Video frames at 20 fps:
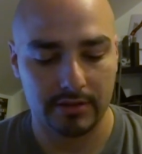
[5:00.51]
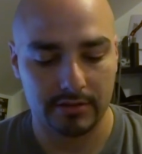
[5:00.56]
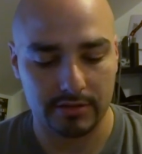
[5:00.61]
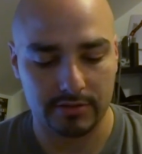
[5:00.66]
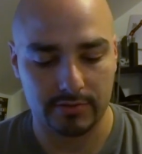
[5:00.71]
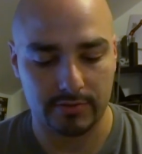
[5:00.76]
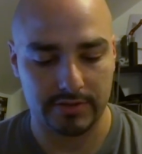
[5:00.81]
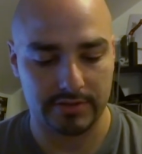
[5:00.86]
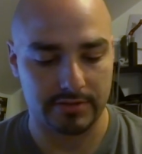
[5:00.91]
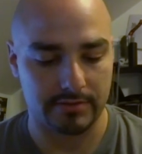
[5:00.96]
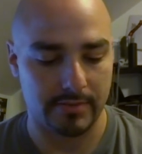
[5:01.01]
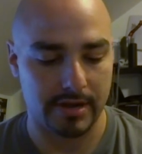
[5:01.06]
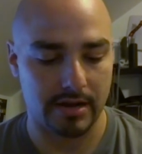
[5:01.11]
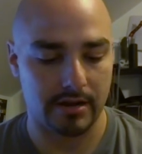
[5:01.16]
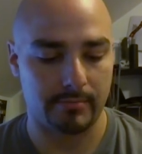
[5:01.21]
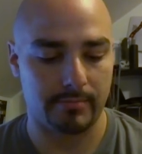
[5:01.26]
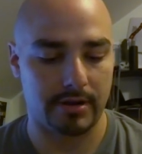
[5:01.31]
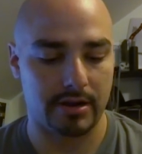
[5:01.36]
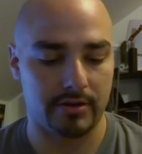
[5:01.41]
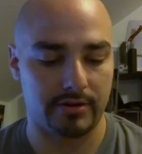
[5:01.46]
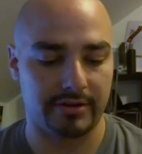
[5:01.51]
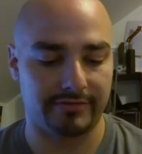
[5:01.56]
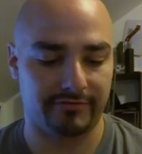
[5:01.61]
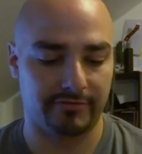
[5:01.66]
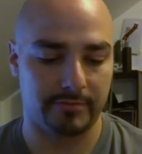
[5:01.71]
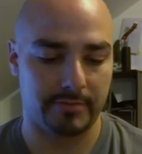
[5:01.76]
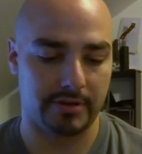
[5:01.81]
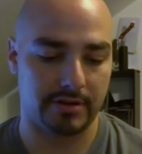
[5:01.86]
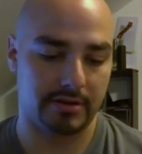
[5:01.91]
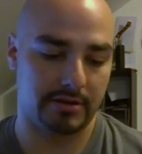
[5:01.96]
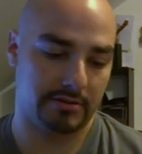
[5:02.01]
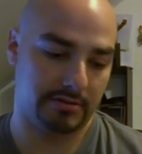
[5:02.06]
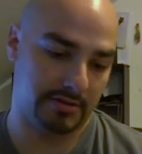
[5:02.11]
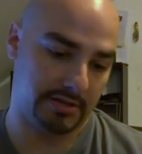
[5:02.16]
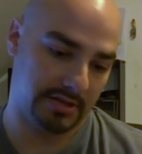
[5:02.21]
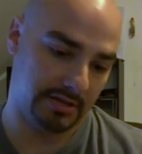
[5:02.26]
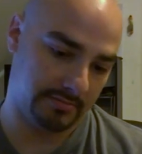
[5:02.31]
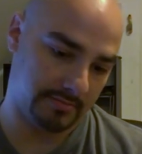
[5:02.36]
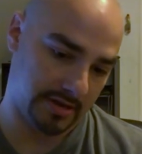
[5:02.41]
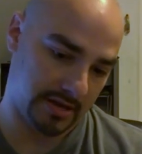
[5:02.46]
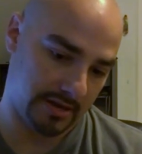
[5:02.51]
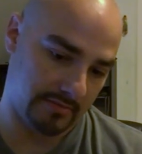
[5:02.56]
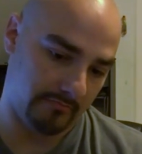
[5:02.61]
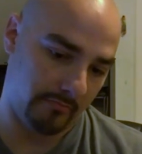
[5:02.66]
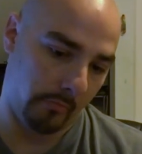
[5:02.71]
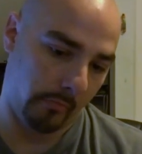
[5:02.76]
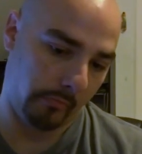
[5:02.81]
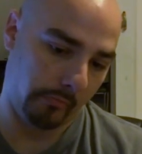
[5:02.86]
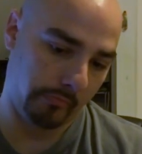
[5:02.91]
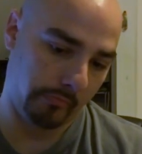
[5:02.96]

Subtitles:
This one isn't mine, I borrowed it from a teammate.